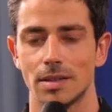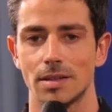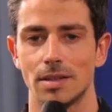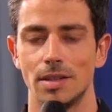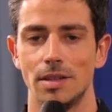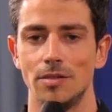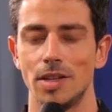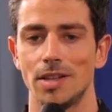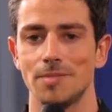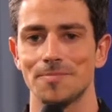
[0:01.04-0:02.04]
Good
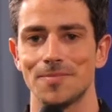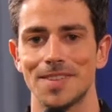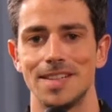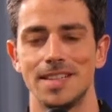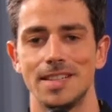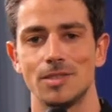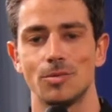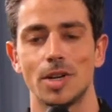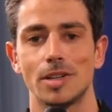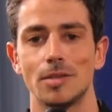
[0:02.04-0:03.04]
evening and
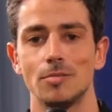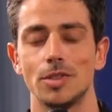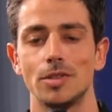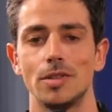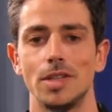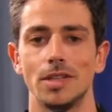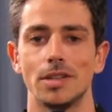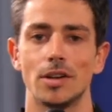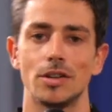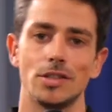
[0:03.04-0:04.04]
welcome to
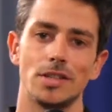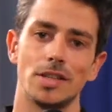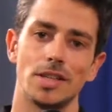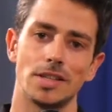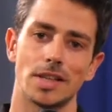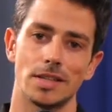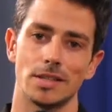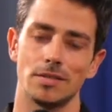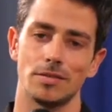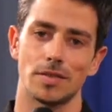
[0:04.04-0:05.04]
the Urgency
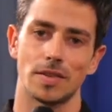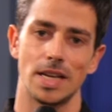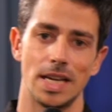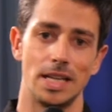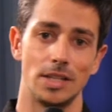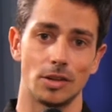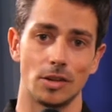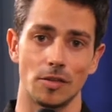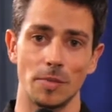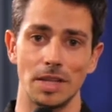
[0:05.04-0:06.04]
Intensive
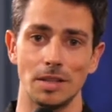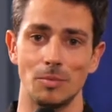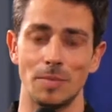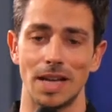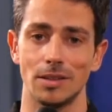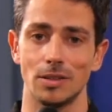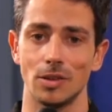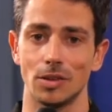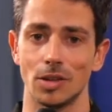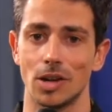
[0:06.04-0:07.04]
Intergovernmental Panel
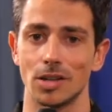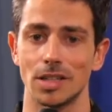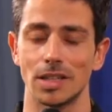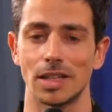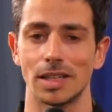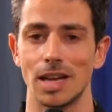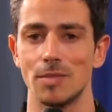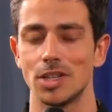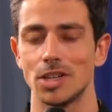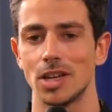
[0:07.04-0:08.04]
on Art and
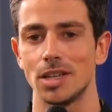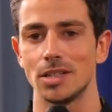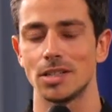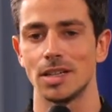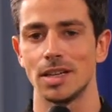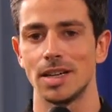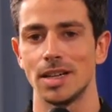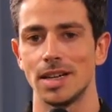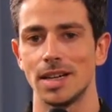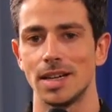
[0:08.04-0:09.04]
Climate Change.
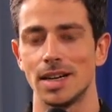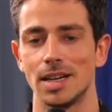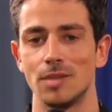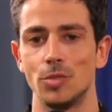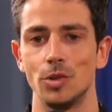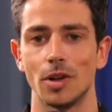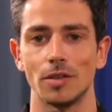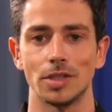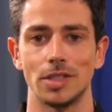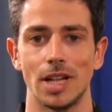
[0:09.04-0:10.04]
I am Bruno
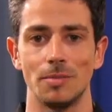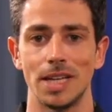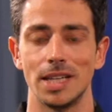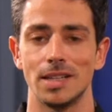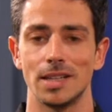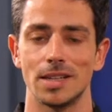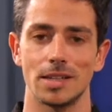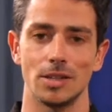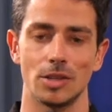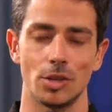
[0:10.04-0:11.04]
Alves de Almeida,
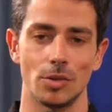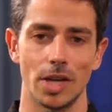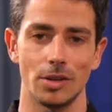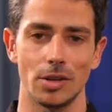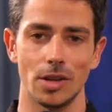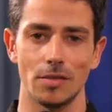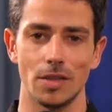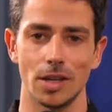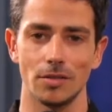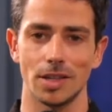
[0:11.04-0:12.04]
the curator of
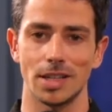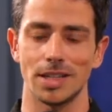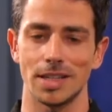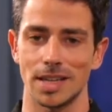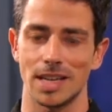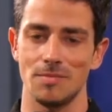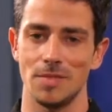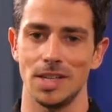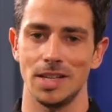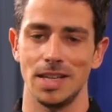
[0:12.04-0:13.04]
the Jan van Eyck
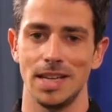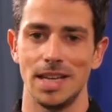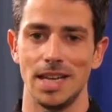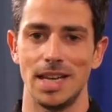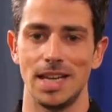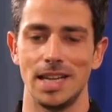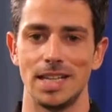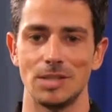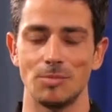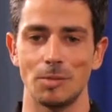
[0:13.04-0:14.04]
Academy, and
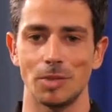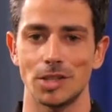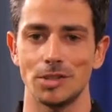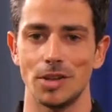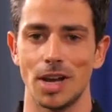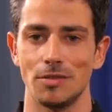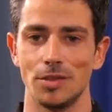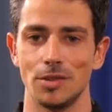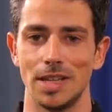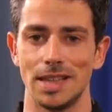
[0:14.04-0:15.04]
it's my pleasure to have
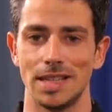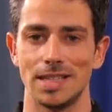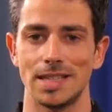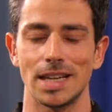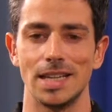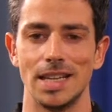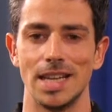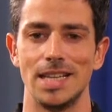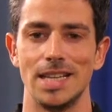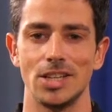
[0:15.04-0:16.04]
you at the second
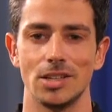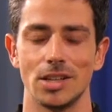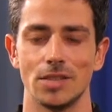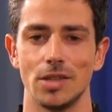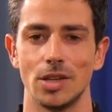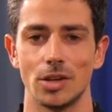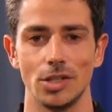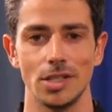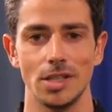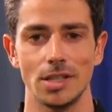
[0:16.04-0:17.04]
edition of the
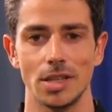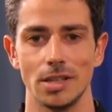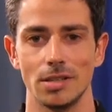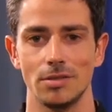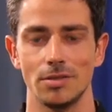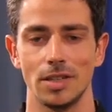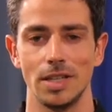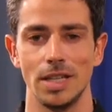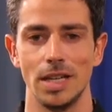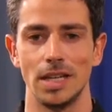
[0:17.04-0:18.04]
Urgency Intensive,
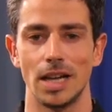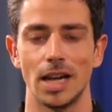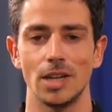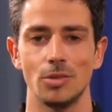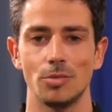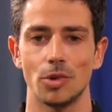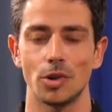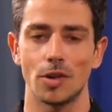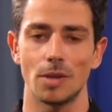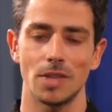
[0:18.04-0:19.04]
an annual
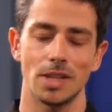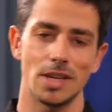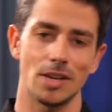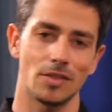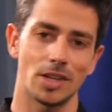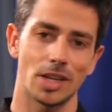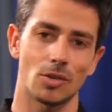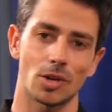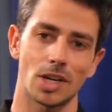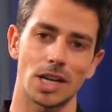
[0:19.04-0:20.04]
program that the Jan van
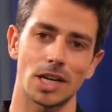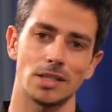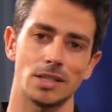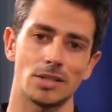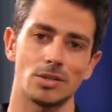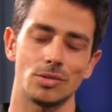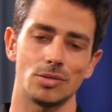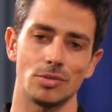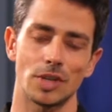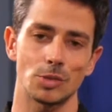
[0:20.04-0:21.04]
Eyck organizes
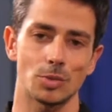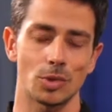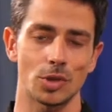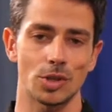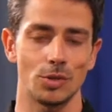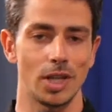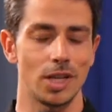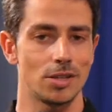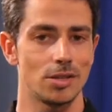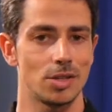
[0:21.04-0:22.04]
to explore the
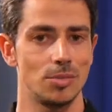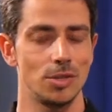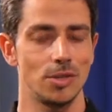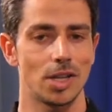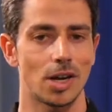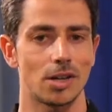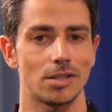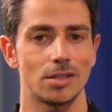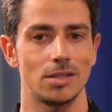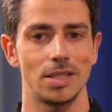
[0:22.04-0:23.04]
relationship between
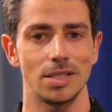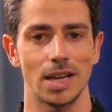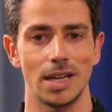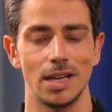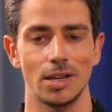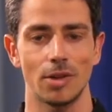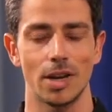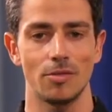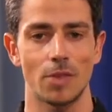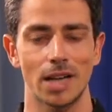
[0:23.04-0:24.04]
art, design, and
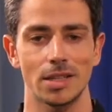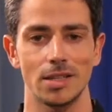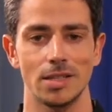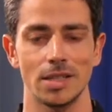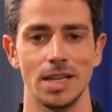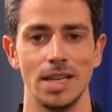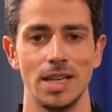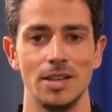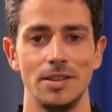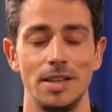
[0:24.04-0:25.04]
creative practice
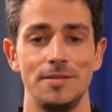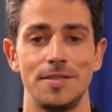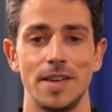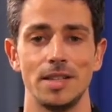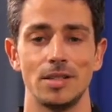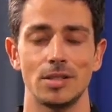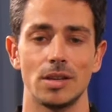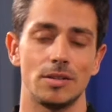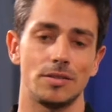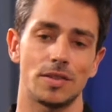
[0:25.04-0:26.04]
in face
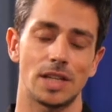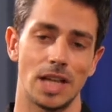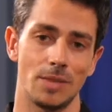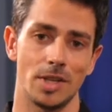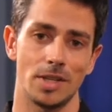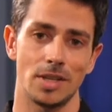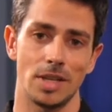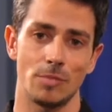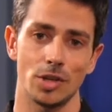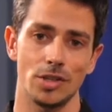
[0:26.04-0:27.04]
of climate
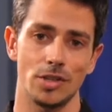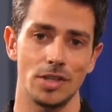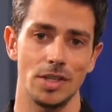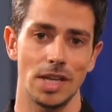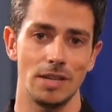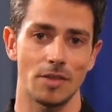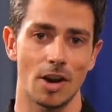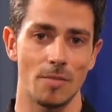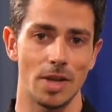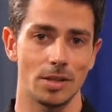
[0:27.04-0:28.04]
emergency and
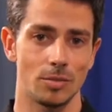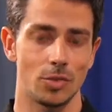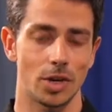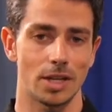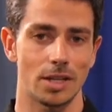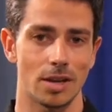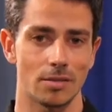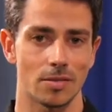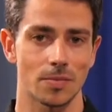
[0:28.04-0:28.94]
environmental breakdown.